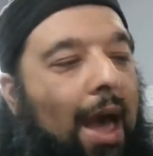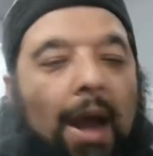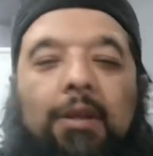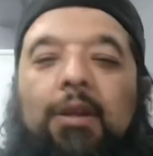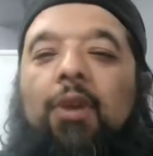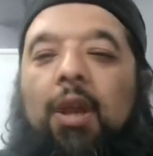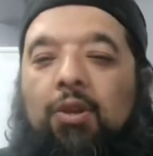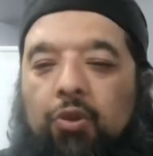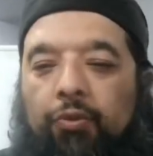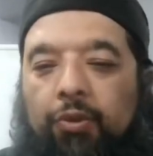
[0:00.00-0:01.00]
act as
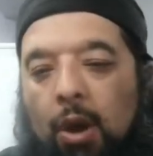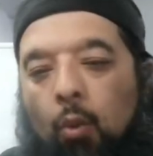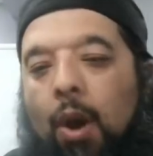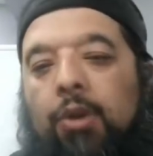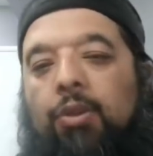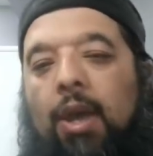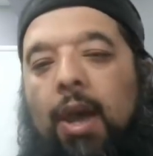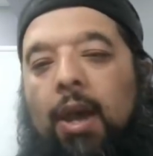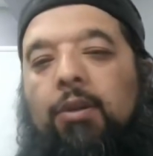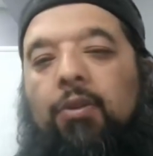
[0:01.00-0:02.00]
angels. Now, why do they
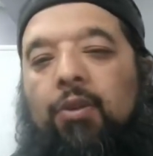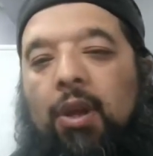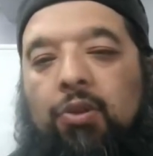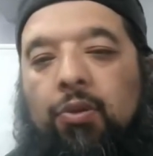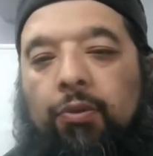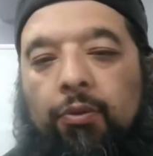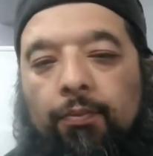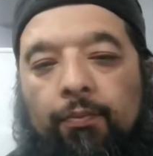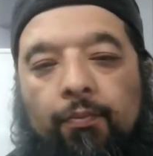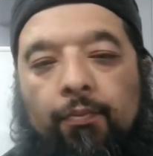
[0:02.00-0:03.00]
act as angels?
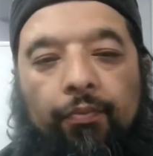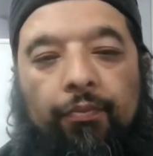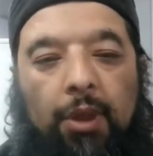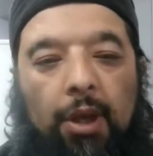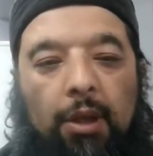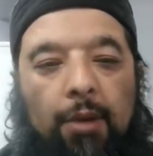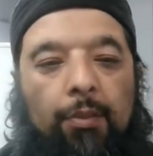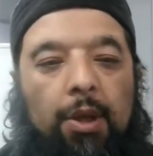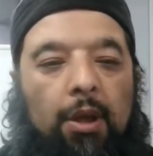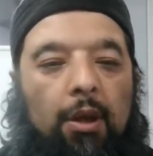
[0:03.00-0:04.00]
Let
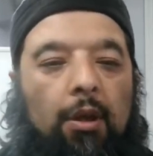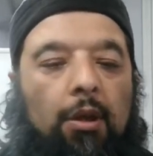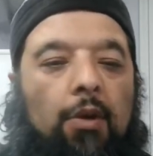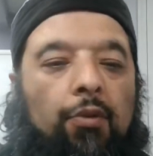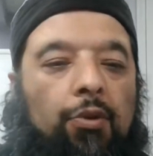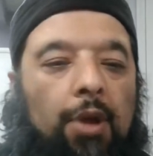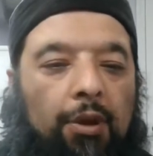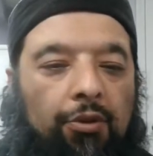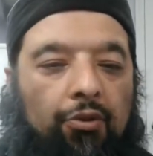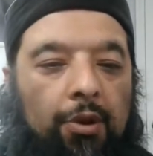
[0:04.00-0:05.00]
me give you the
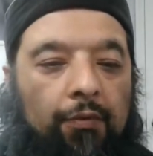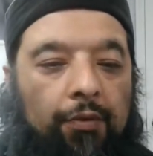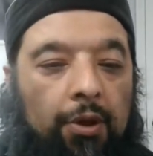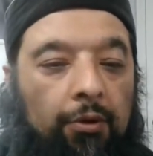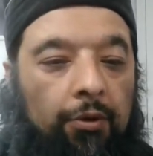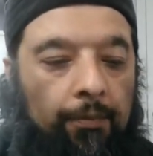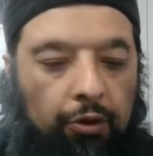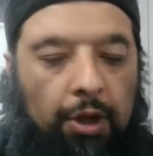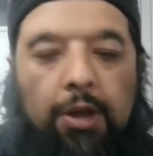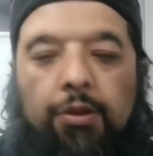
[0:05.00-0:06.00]
history of this. You
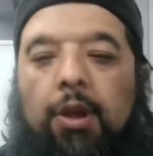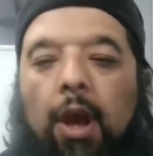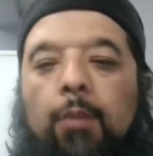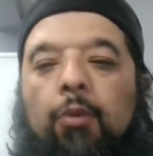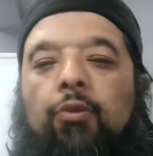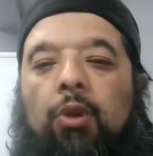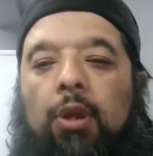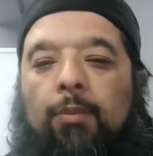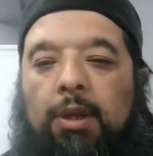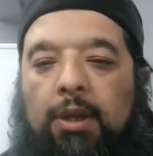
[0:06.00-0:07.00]
see, in the time of
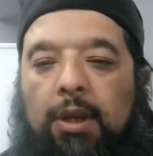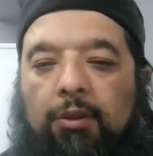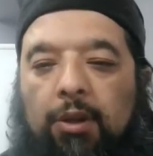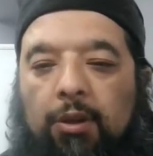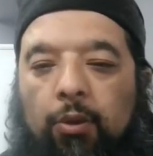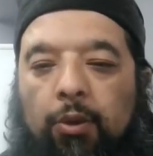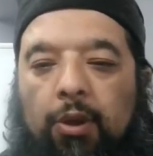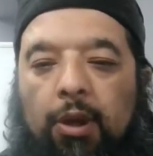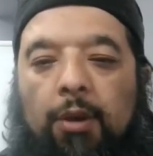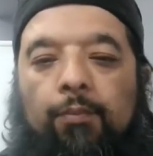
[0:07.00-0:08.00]
Sulaiman alayhi salatu
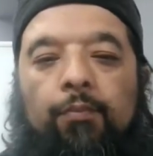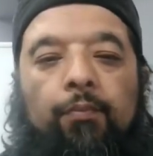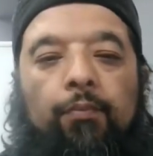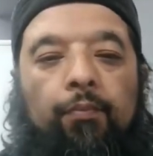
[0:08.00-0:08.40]
wasalam,